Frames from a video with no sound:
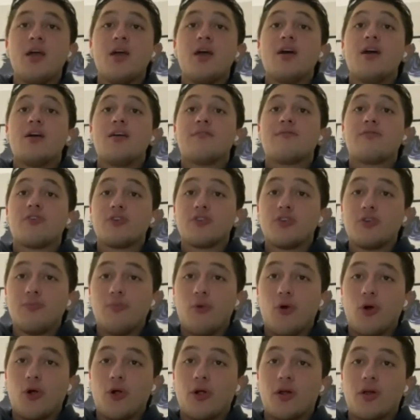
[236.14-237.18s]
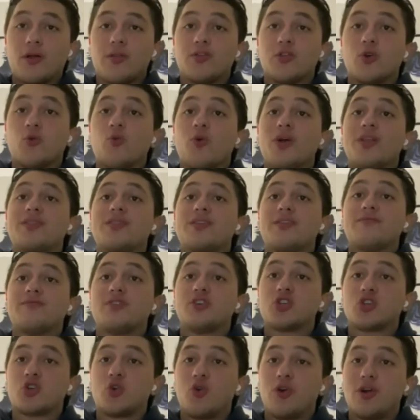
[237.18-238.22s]
Furthermore, the width of the
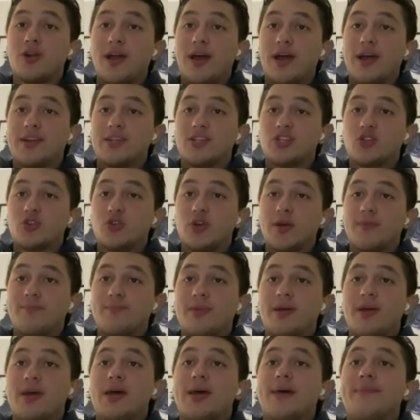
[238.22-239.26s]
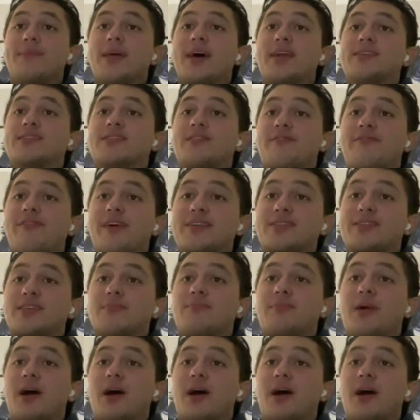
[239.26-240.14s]
shoreline strip that is affected by